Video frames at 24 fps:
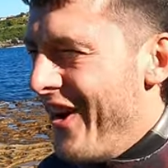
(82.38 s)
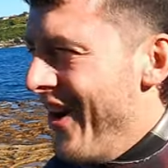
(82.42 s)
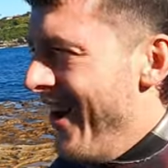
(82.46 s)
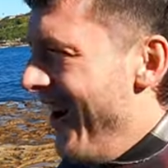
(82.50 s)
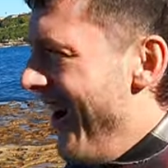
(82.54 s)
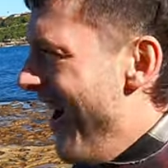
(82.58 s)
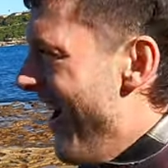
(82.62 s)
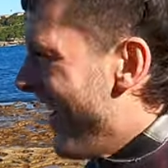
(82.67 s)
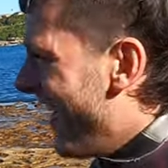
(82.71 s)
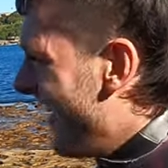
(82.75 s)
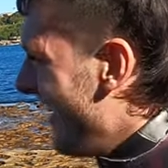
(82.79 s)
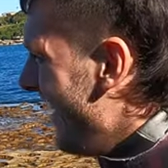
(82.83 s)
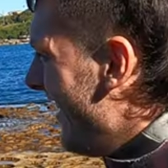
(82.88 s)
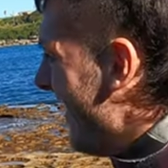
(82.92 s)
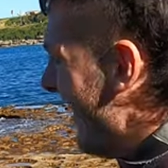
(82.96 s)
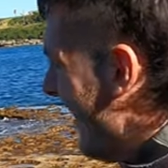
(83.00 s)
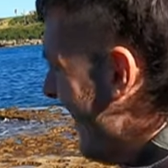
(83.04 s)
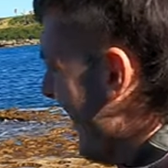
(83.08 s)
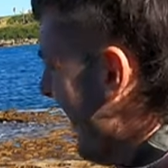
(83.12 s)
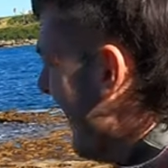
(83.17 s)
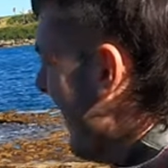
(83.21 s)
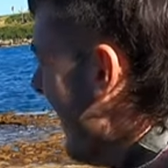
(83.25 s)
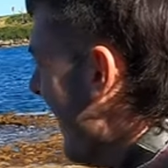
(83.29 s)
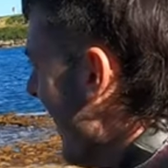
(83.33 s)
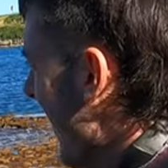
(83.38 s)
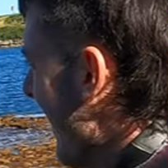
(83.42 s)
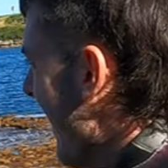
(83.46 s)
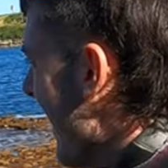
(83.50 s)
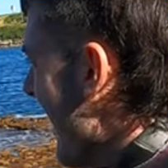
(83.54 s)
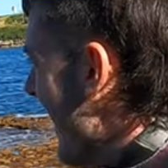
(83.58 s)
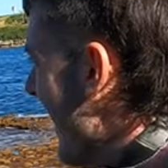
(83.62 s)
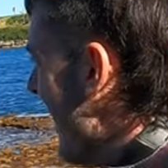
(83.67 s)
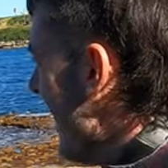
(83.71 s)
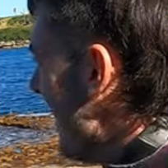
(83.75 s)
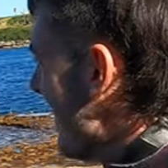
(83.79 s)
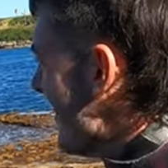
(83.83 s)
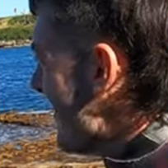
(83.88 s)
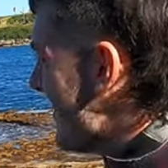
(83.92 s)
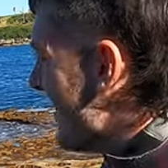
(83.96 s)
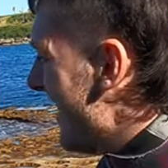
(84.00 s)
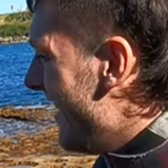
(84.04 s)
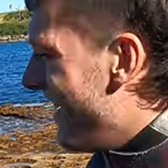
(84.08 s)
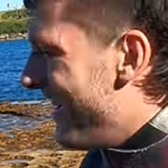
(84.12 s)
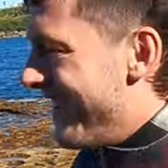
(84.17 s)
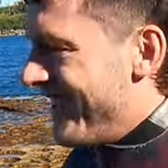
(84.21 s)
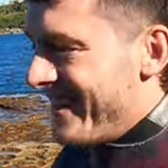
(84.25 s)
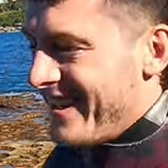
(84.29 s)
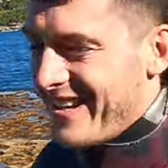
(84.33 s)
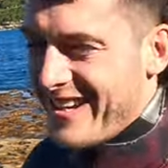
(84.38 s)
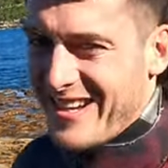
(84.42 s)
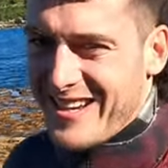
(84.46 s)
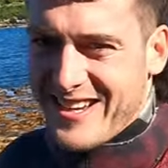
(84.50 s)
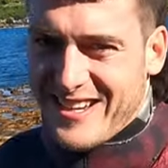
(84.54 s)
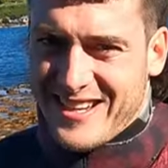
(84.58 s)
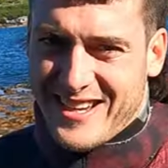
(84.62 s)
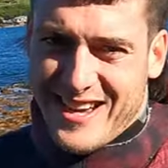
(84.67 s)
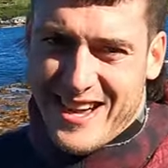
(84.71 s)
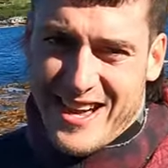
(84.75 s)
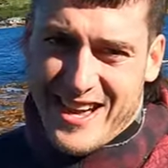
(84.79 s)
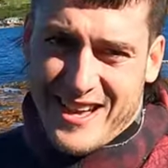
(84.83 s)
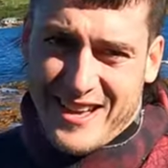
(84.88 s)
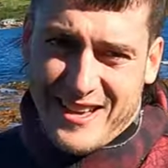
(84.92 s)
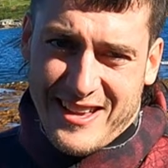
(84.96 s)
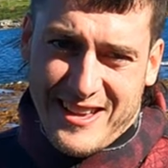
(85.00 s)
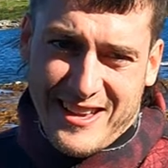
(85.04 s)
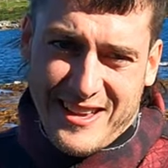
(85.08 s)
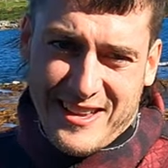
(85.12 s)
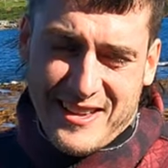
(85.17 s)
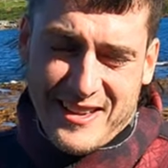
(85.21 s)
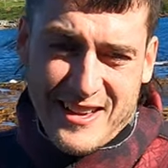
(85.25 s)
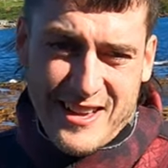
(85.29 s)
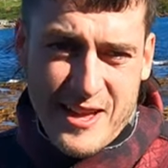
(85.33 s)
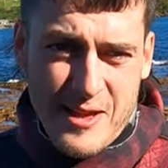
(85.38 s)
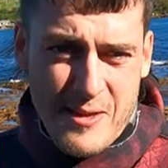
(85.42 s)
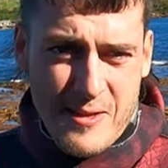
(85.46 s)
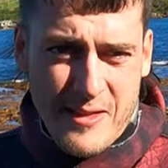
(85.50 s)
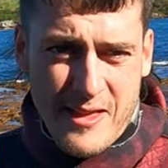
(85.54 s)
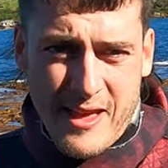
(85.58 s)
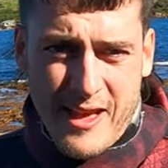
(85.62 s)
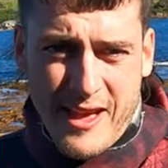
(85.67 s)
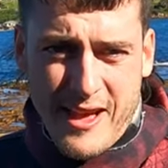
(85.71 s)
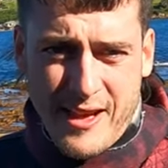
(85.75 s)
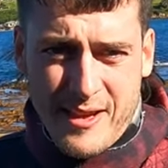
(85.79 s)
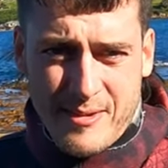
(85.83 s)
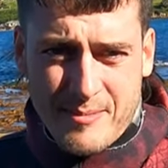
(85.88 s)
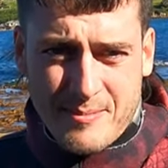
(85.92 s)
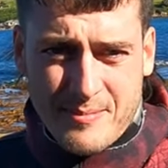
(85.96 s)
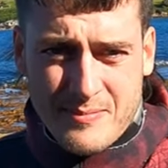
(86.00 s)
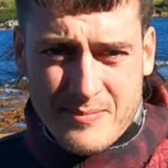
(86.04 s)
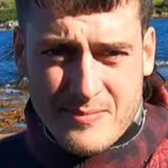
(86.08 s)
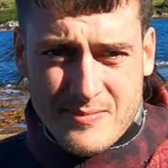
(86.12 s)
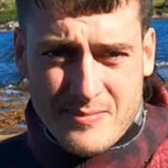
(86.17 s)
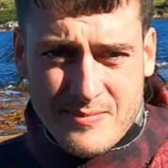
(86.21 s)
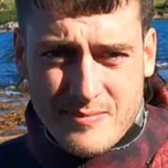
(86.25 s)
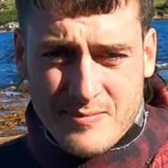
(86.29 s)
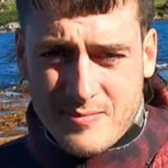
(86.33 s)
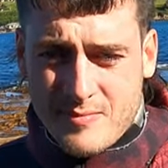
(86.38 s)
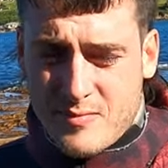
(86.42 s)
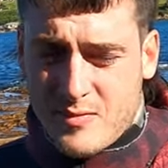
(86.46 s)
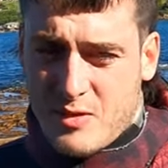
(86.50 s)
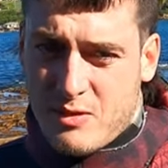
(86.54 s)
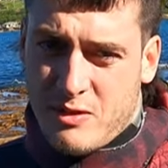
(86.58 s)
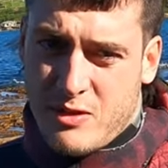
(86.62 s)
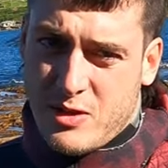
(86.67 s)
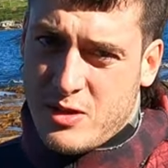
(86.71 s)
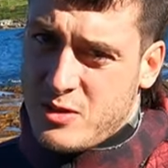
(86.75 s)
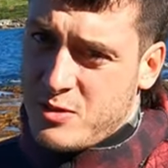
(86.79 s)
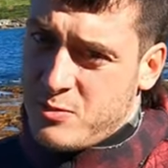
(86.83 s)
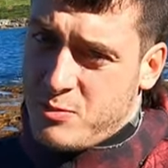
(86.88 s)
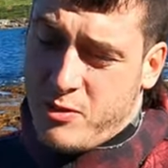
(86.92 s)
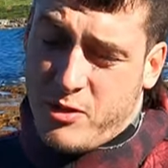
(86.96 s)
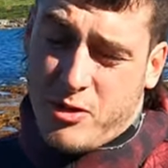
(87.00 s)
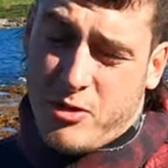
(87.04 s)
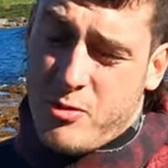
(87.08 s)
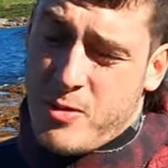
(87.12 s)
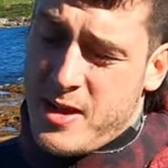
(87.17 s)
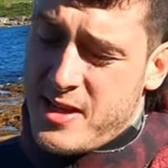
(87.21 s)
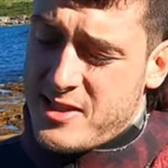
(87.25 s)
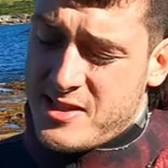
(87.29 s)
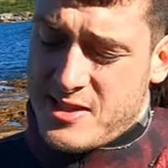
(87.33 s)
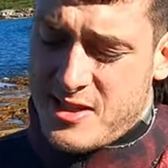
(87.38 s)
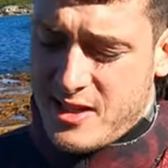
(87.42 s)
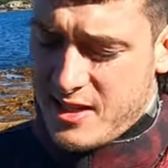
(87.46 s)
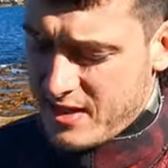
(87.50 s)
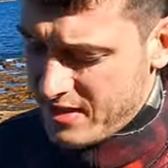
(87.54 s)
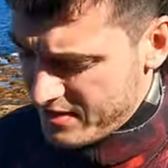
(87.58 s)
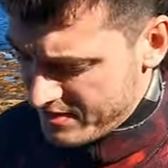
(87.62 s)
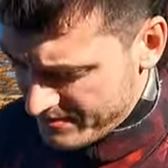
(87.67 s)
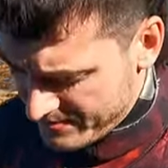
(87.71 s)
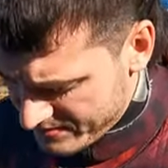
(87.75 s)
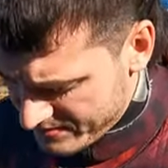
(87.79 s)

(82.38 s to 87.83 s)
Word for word: Fuck. So yeah, um, it was requested